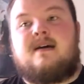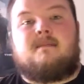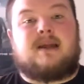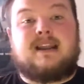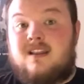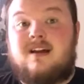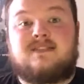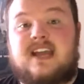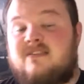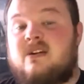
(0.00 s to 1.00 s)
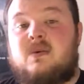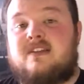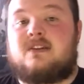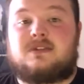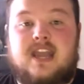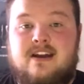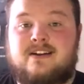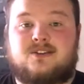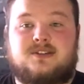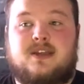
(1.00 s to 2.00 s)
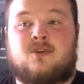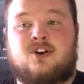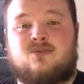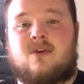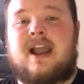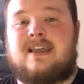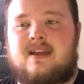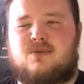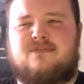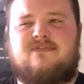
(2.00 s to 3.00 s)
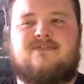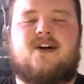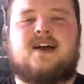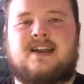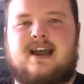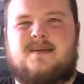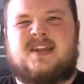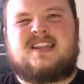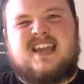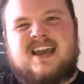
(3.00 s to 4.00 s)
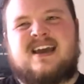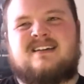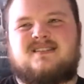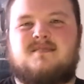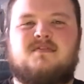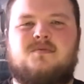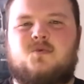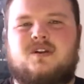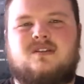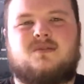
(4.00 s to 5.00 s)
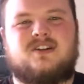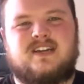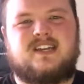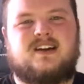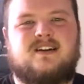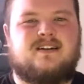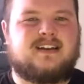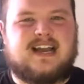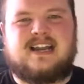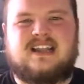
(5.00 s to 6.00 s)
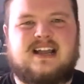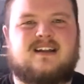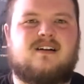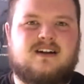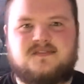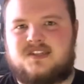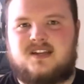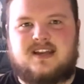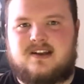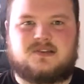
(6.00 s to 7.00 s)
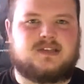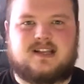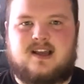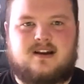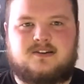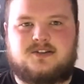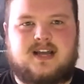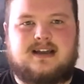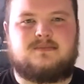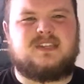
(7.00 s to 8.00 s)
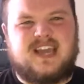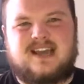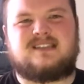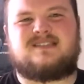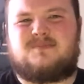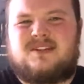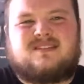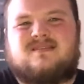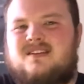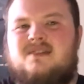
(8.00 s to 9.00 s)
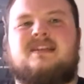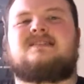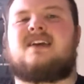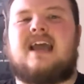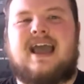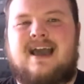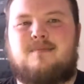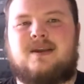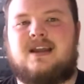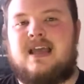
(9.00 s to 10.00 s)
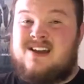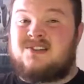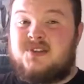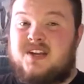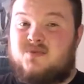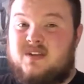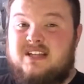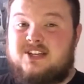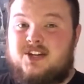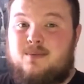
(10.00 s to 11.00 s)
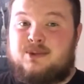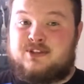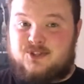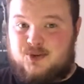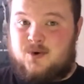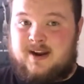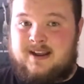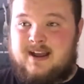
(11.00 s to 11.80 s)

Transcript: But I loved every one of those characters. They were great, they were fun. I mean, yeah, some of them were a little cookie cutter and kind of like, oh, I've seen characters like that 100 times. Yes, but, you know, that's gonna happen. They also did a really good job with the story.